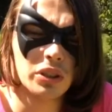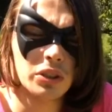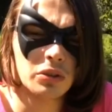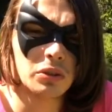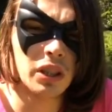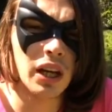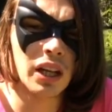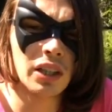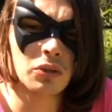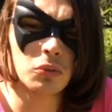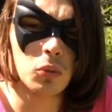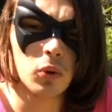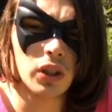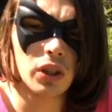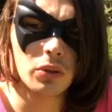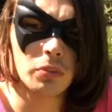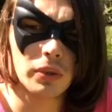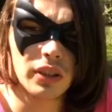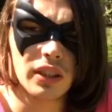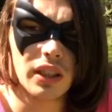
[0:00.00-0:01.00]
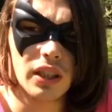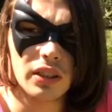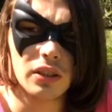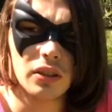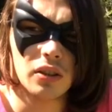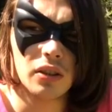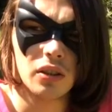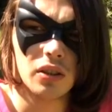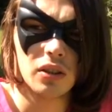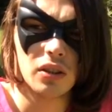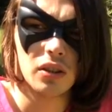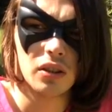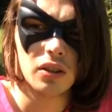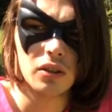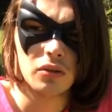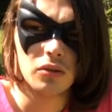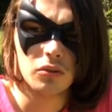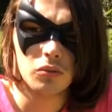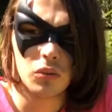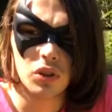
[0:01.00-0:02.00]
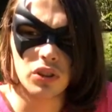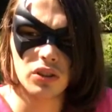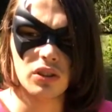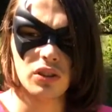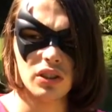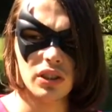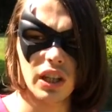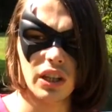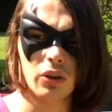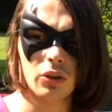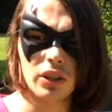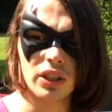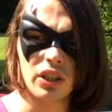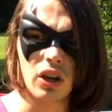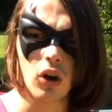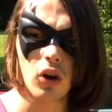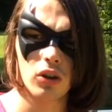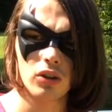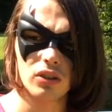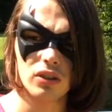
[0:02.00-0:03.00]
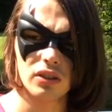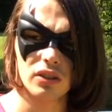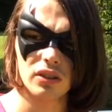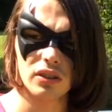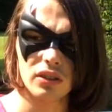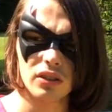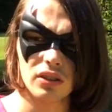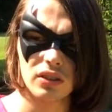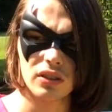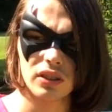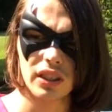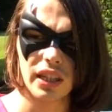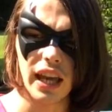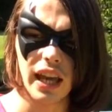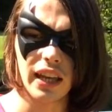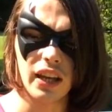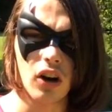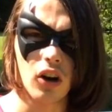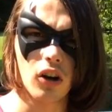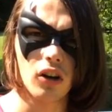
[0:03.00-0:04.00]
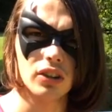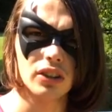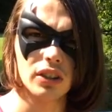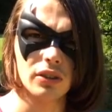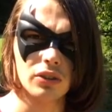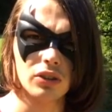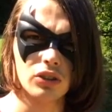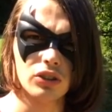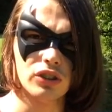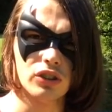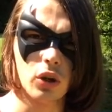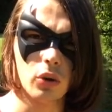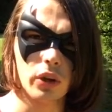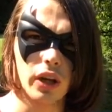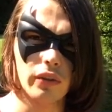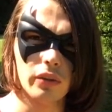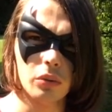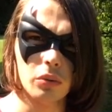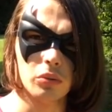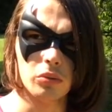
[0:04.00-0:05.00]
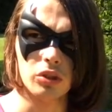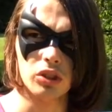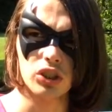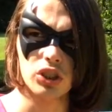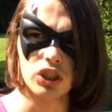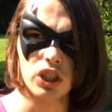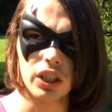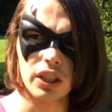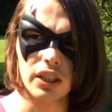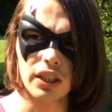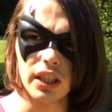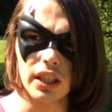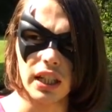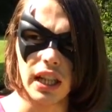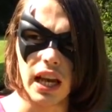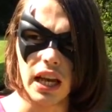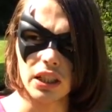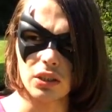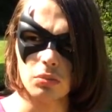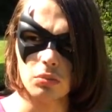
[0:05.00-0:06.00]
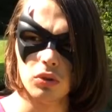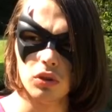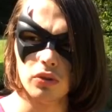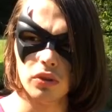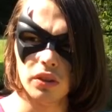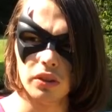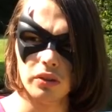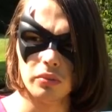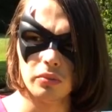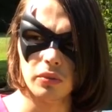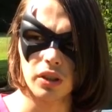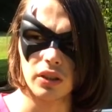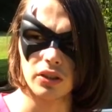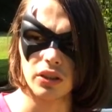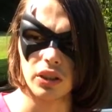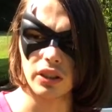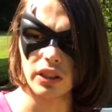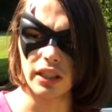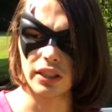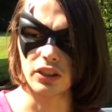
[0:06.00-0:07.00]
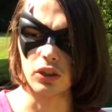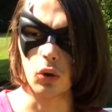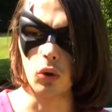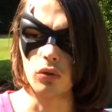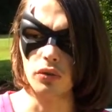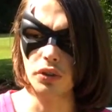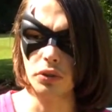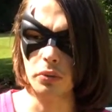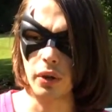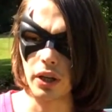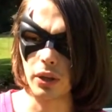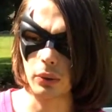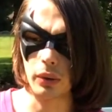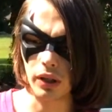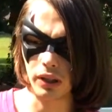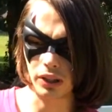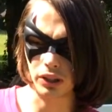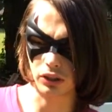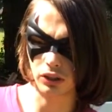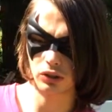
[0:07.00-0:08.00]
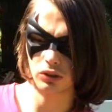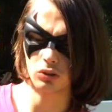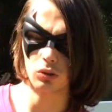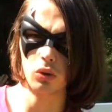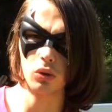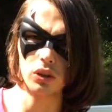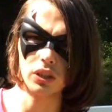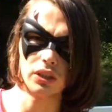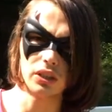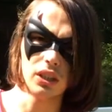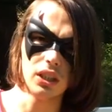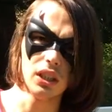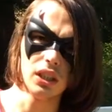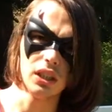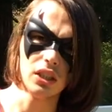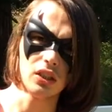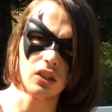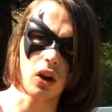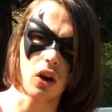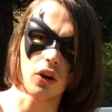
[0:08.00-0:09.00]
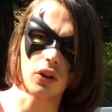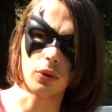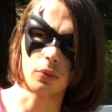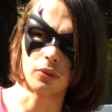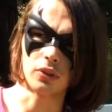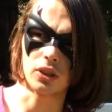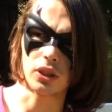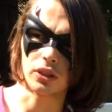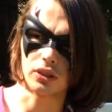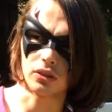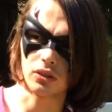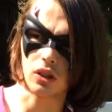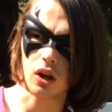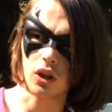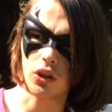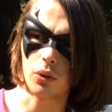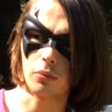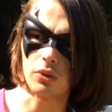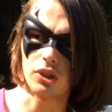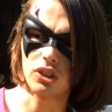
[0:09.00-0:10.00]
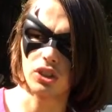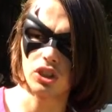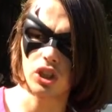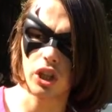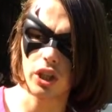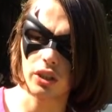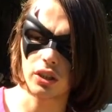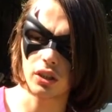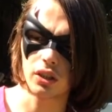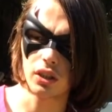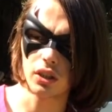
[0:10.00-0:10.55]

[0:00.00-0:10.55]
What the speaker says: Which is kind of weird because they already caused chaos and showed everyone was shit in the last movie. Because that's the whole reason why you wanted to destroy Gotham, is because Gotham is shit.